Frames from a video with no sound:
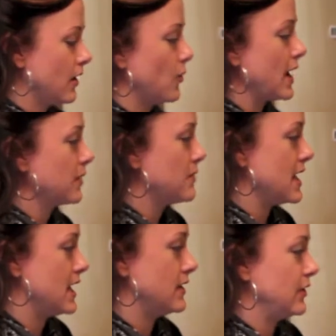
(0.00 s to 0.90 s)

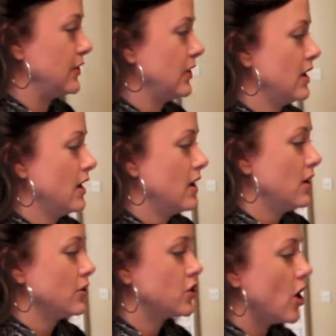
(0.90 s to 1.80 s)
recommends
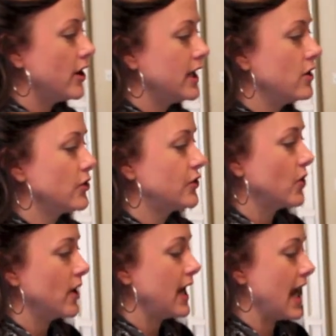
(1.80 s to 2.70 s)
charting your
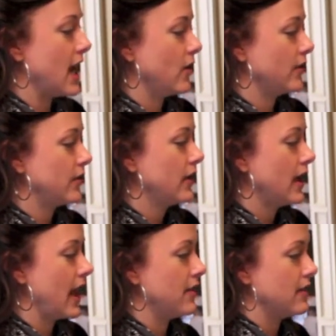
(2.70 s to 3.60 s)
story out
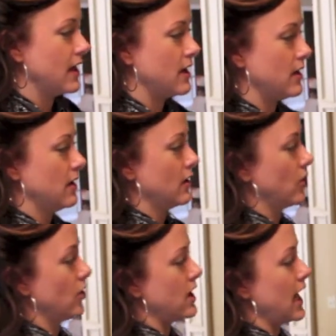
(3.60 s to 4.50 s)
and then
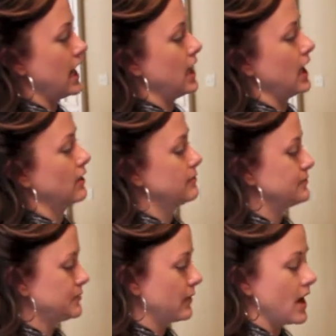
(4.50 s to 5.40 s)
creating
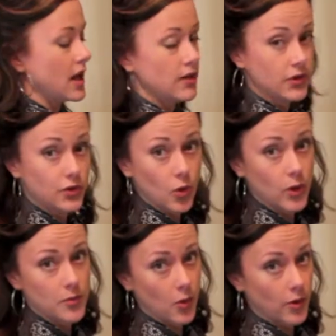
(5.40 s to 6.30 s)
kind of a
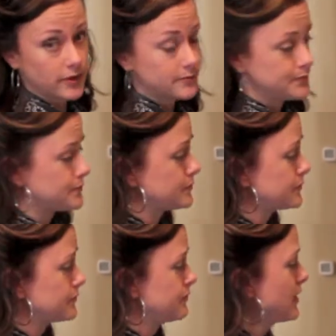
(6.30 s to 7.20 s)
storyboard.
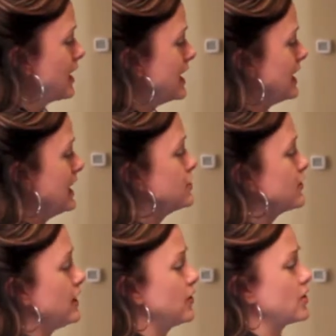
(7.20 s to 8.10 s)
And each of
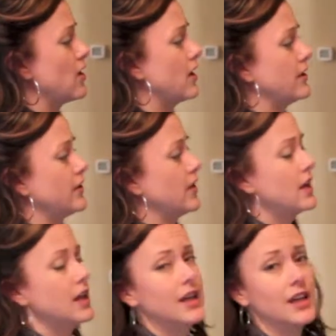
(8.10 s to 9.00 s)
these cards
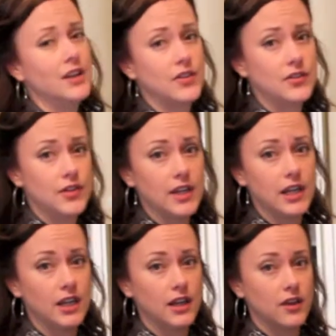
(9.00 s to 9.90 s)
is a
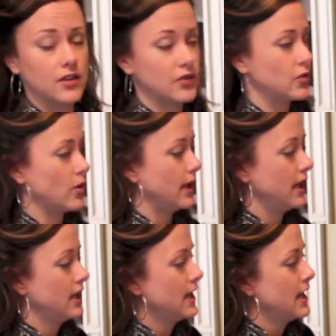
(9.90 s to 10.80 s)
scene in the story.
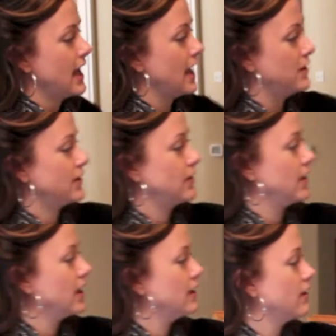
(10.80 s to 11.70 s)
And this is
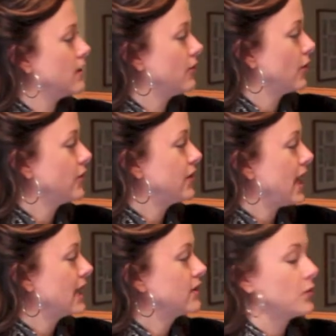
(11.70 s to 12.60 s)
the end of the first
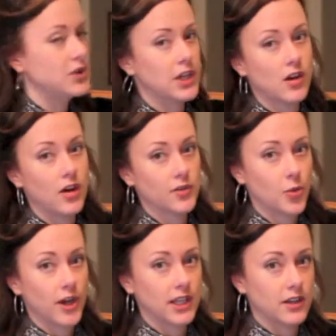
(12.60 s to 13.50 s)
act, which he calls
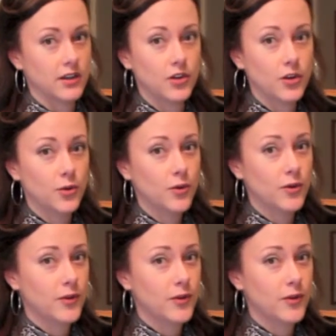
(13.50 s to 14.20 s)
Break into Two.